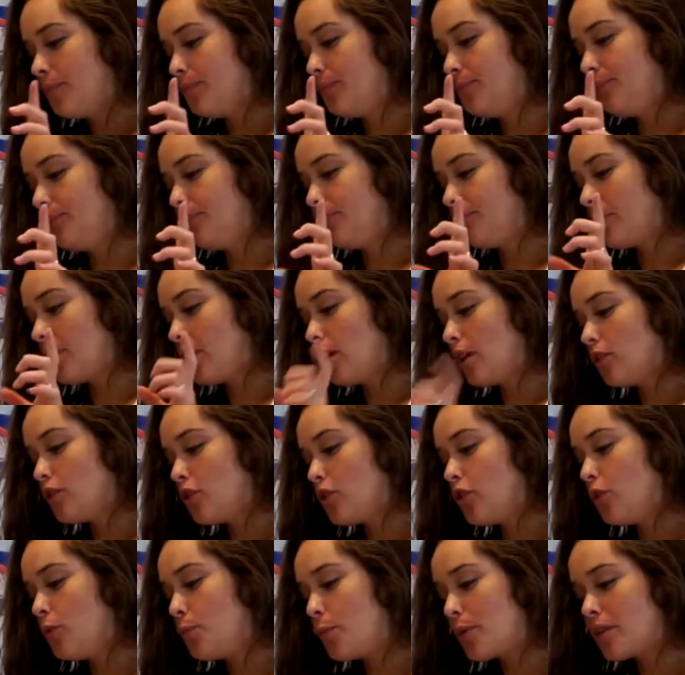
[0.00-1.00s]

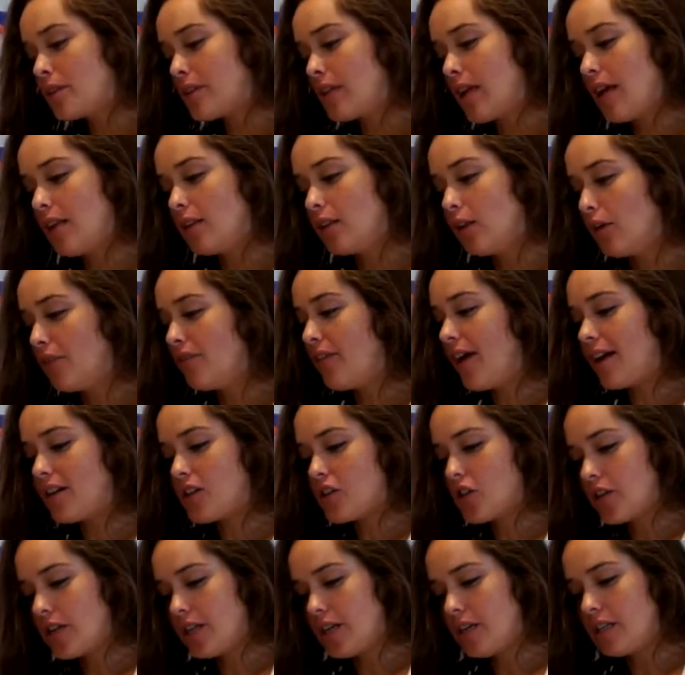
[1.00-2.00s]
2% low-fat
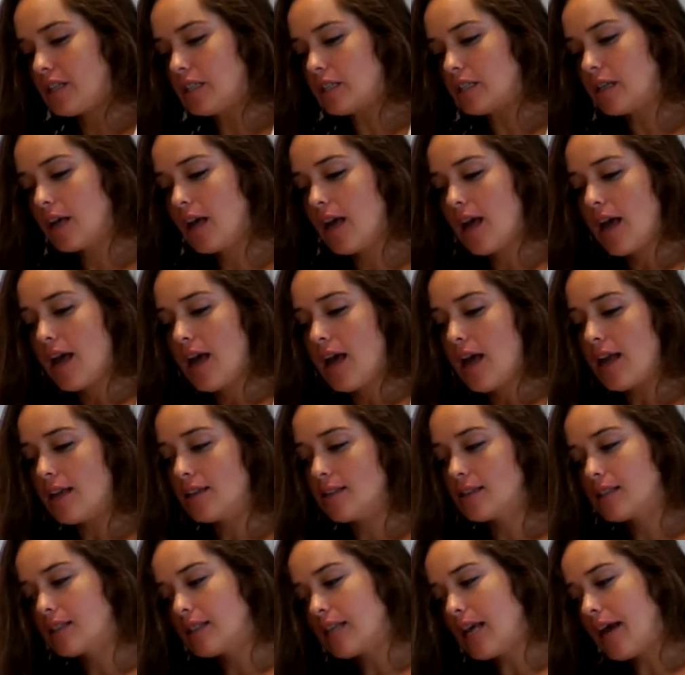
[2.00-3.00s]
cheese
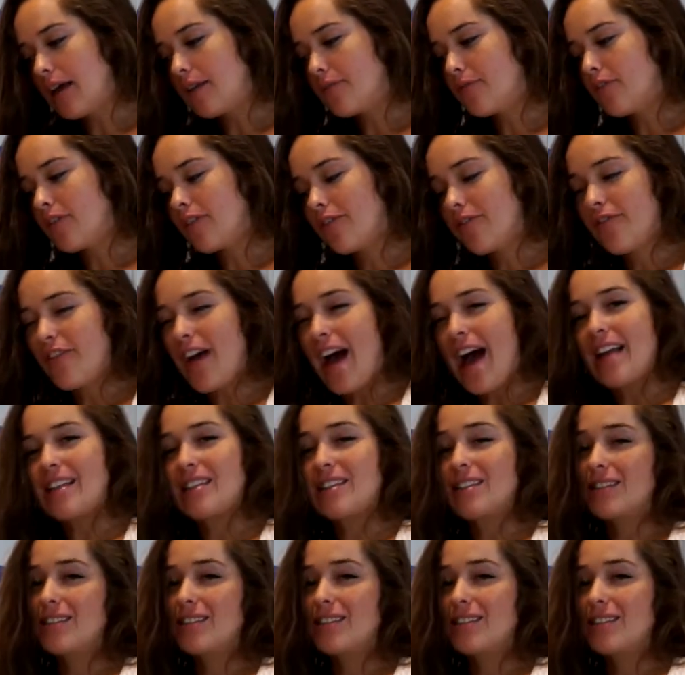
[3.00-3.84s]
instead for the fats.